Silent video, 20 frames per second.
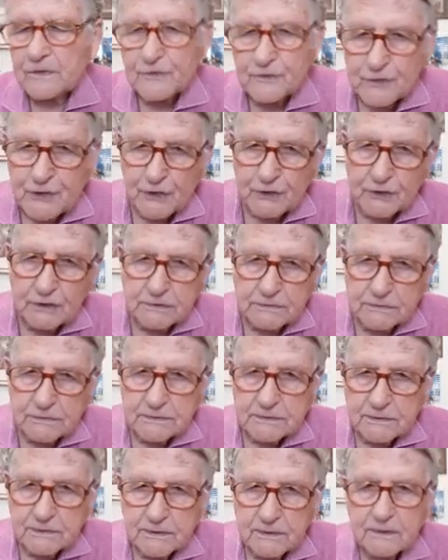Jill
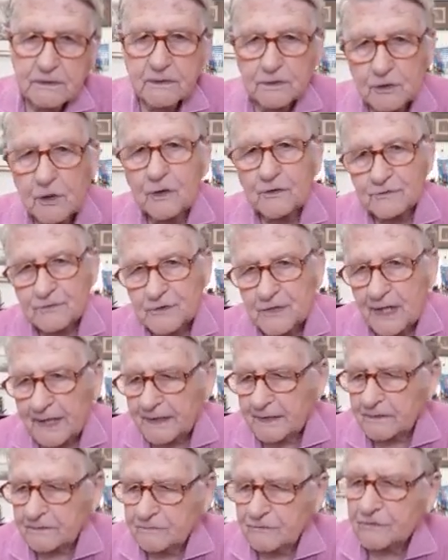got
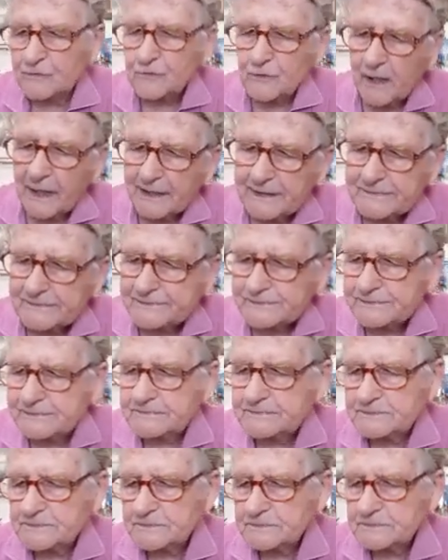Jack to drive,
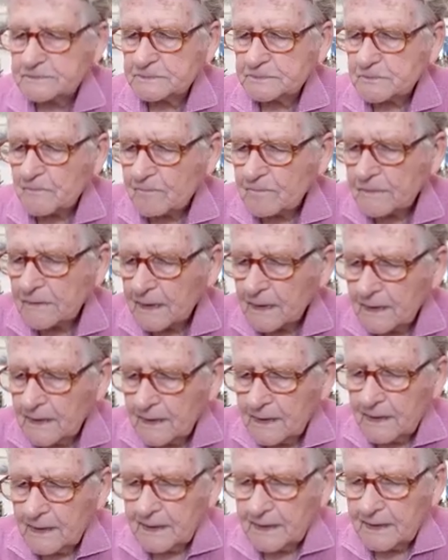
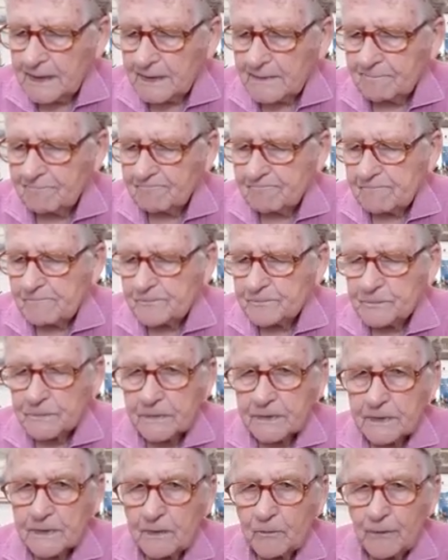
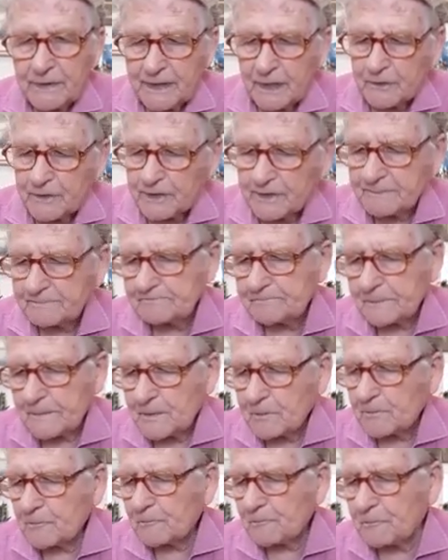we know that
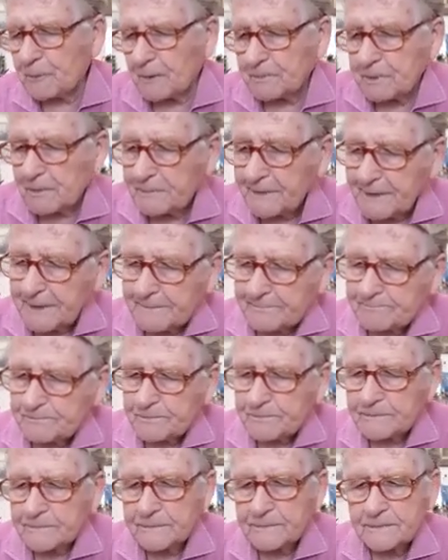probably
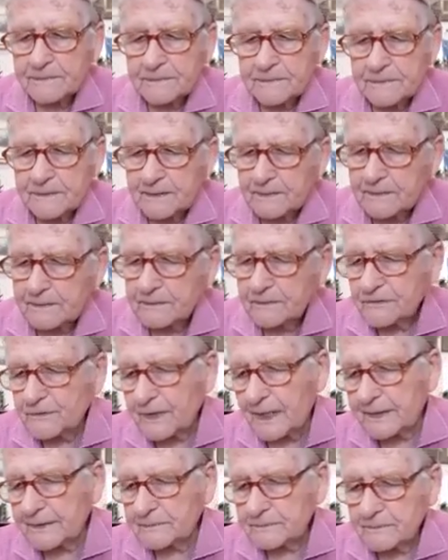
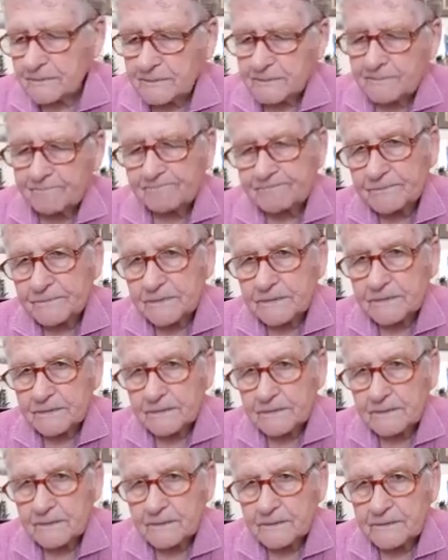Jack
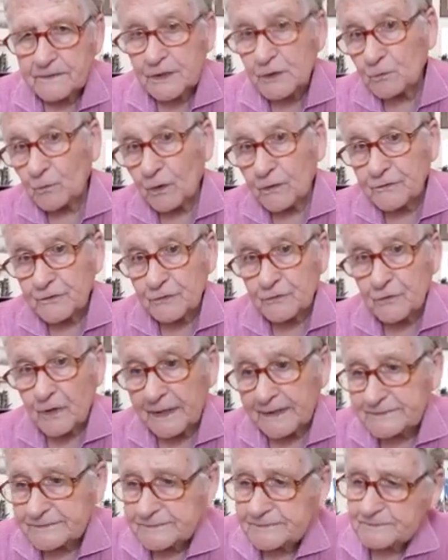didn't want to
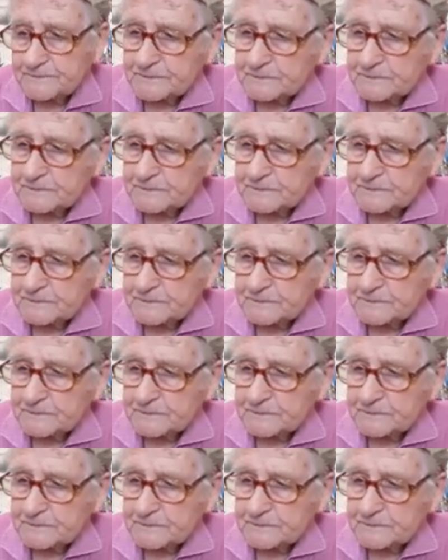drive.